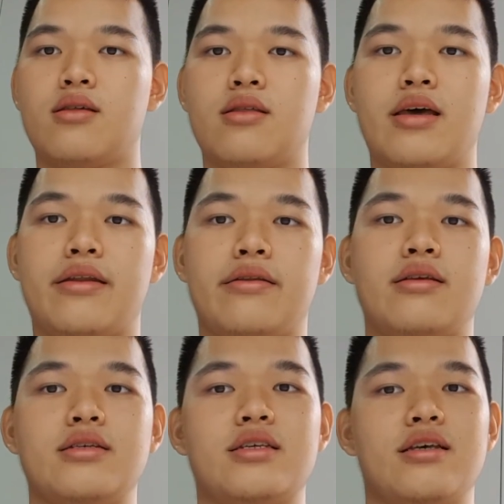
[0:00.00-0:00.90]
Then
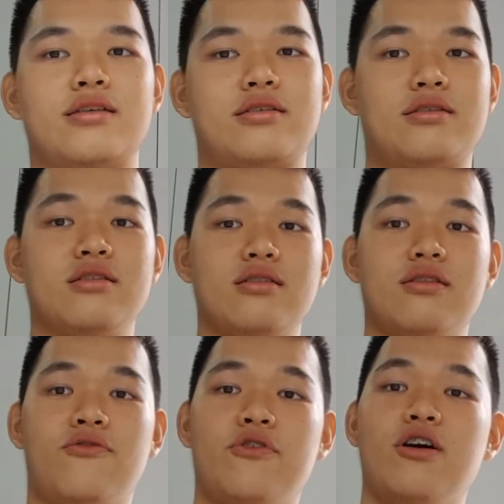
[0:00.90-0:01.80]
he says,
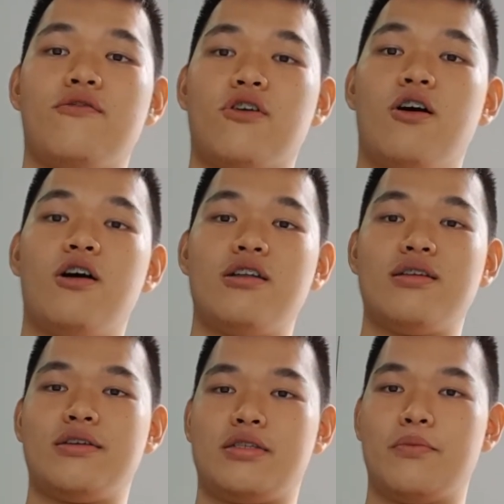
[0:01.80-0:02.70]
the fear of God
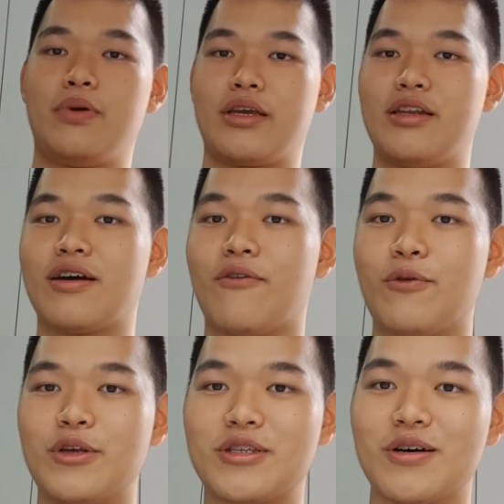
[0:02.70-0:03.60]
is the beginning of
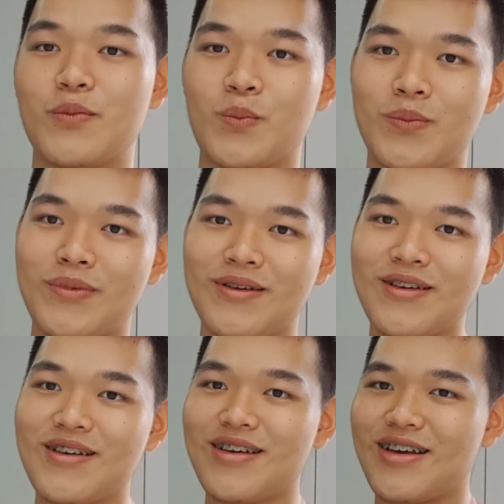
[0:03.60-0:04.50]
wisdom.
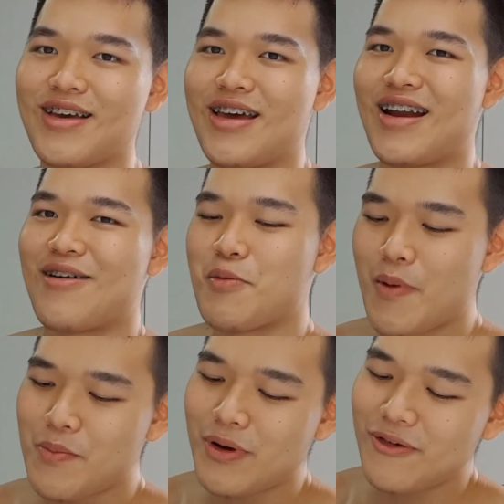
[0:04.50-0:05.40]
And I
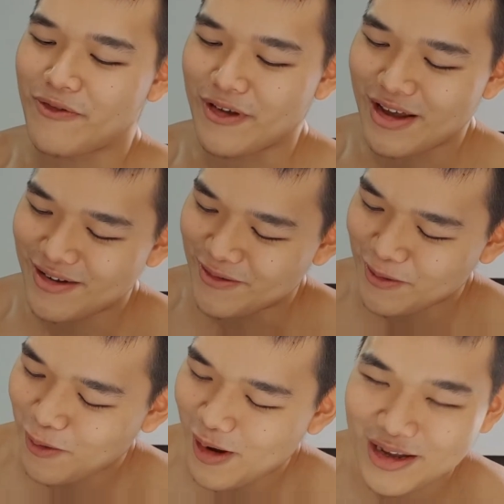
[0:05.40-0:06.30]
remember
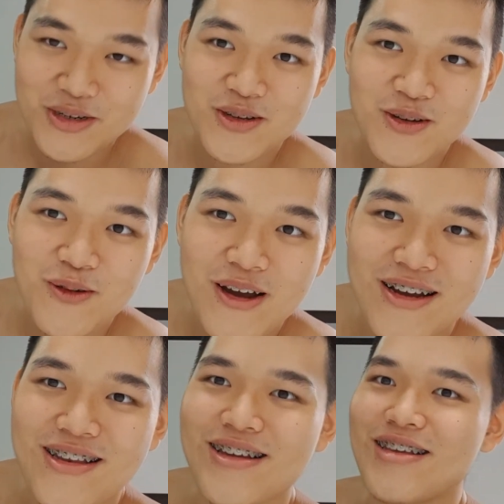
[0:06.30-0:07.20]
quite quite
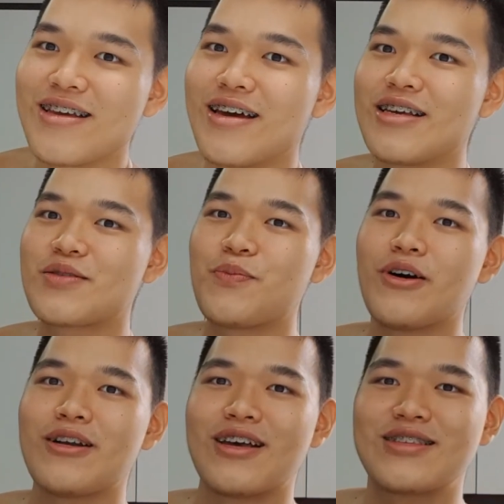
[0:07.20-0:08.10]
clearly at this
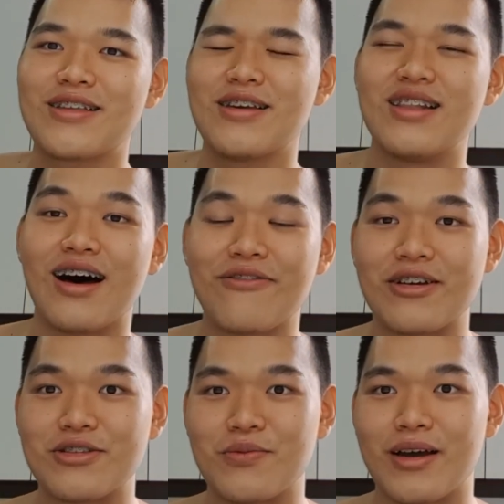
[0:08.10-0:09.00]
point I started
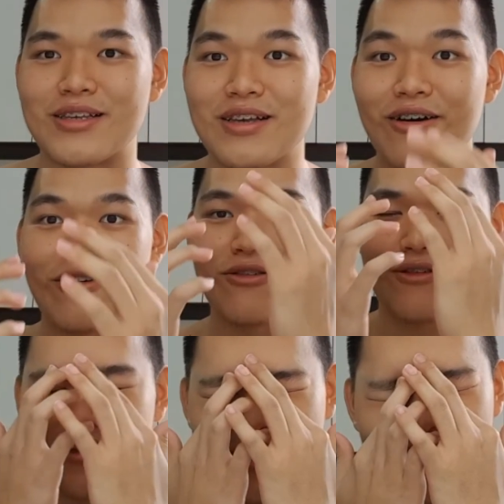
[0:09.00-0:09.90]
laughing to myself
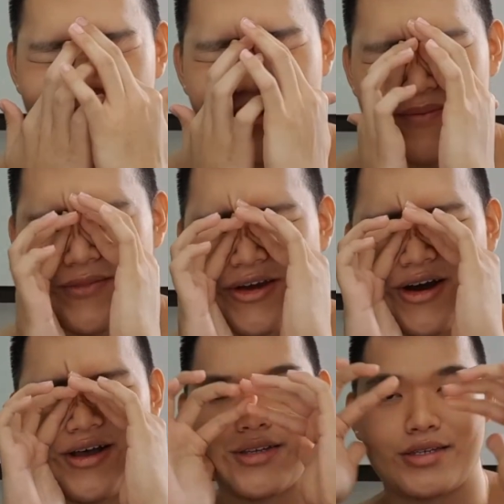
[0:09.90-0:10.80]

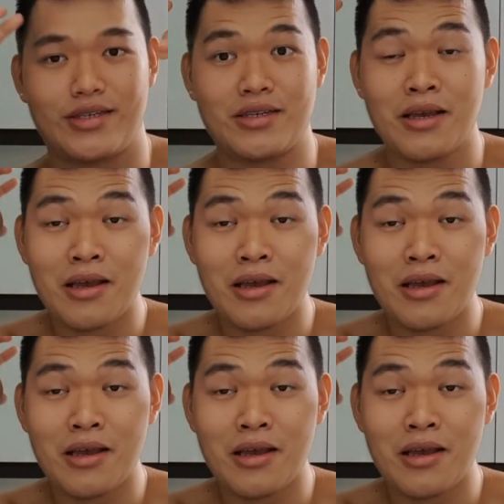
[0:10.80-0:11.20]
because